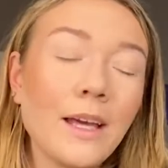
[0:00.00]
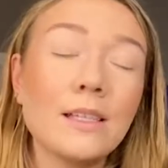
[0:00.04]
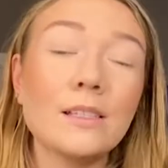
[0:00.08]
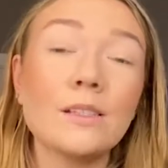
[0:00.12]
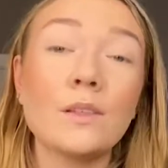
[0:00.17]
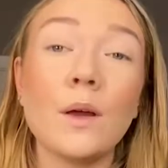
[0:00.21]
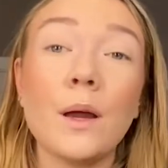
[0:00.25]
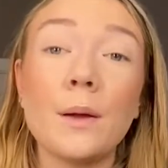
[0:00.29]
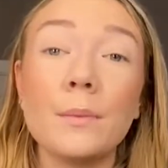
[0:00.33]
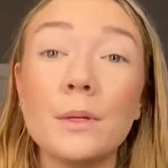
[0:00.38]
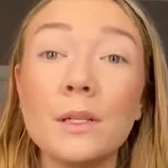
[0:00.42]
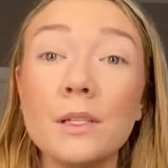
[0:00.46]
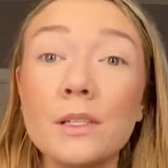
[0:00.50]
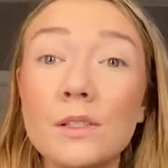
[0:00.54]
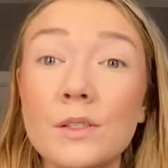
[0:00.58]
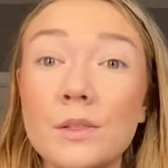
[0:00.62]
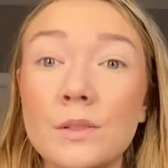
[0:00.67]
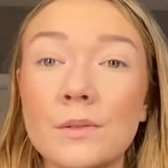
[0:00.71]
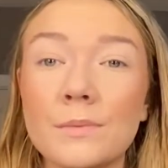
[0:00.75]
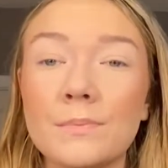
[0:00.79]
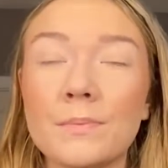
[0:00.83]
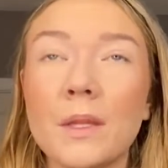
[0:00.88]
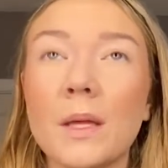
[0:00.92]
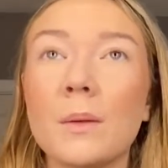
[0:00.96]
so I'm not
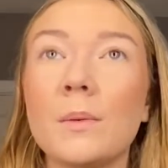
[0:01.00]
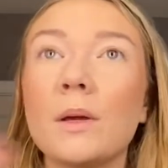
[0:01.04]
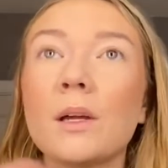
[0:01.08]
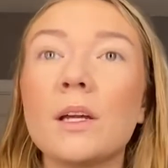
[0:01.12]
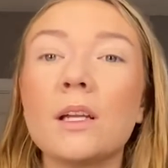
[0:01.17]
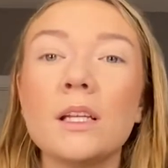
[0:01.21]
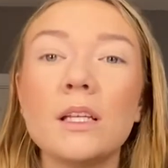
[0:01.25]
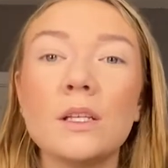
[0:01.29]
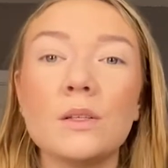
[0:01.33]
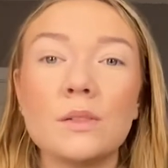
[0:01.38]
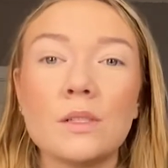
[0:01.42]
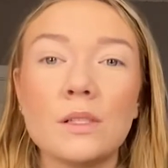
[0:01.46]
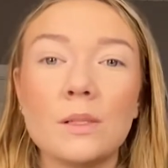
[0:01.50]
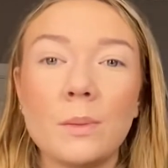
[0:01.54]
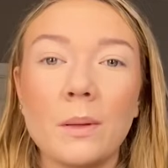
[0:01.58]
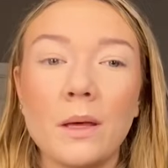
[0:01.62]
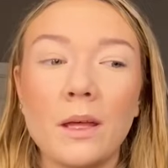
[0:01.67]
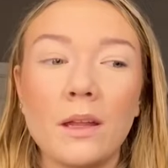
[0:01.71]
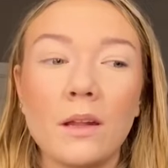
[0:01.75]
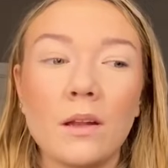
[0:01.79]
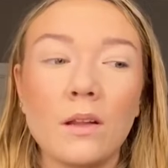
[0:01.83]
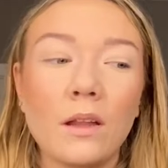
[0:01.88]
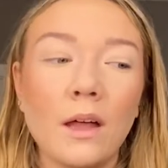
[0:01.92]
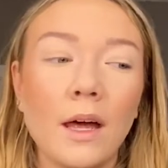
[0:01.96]
going to use this
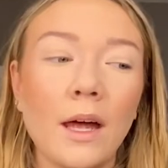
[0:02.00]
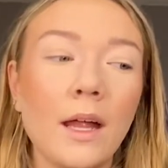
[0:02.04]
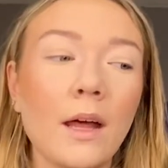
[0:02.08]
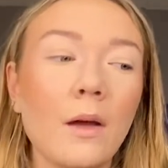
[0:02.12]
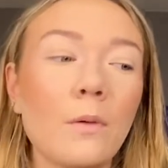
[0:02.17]
palette a lot.